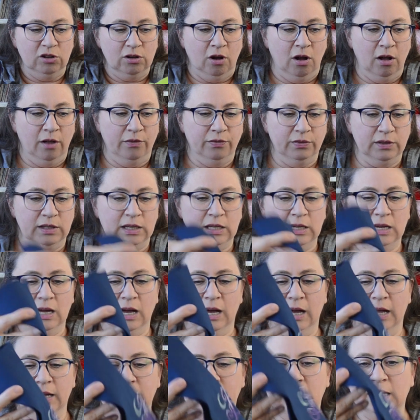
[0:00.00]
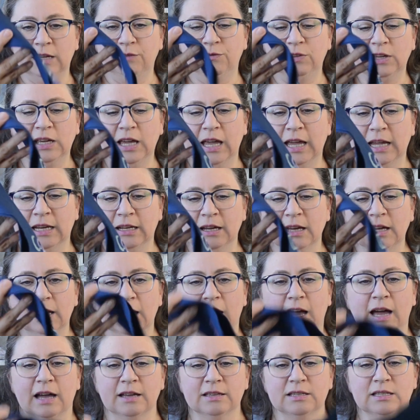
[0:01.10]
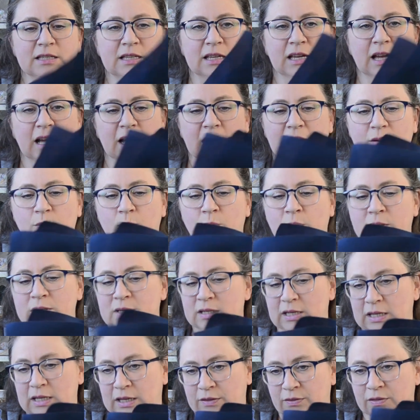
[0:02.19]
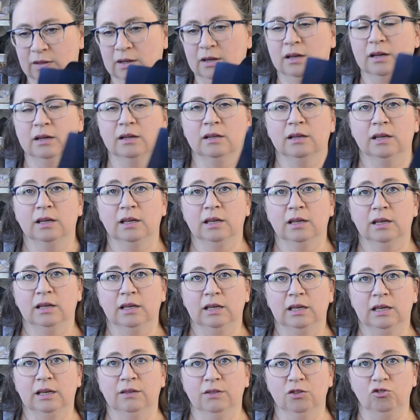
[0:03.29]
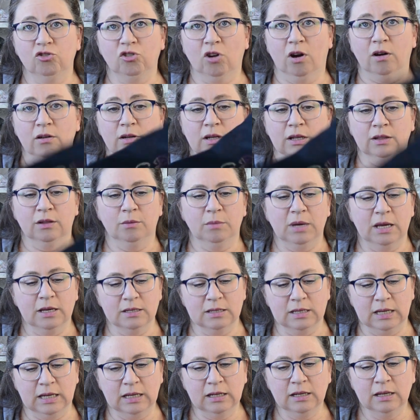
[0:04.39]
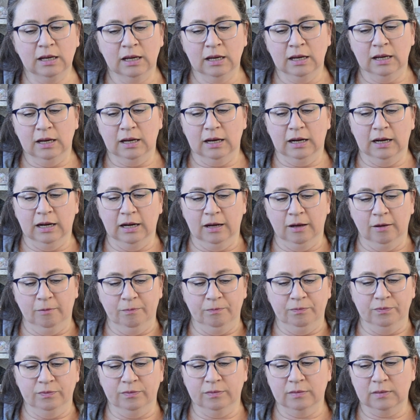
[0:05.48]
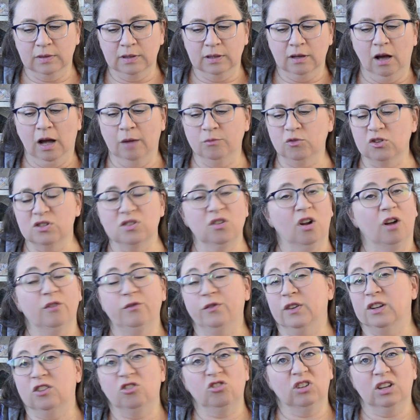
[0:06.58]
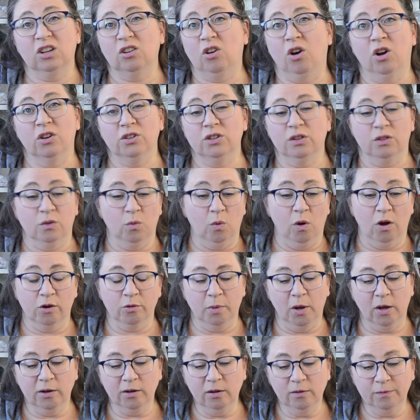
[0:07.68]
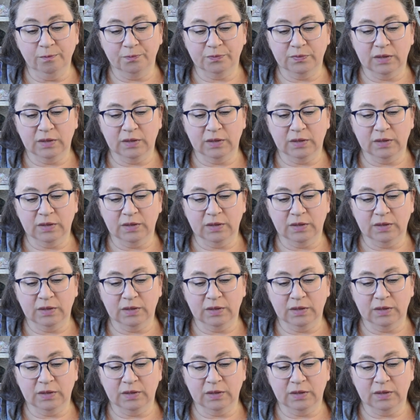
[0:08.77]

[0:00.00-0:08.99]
on the navy Ada, as was in the chart in the magazine. I'm just not finishing it onto the water bottle.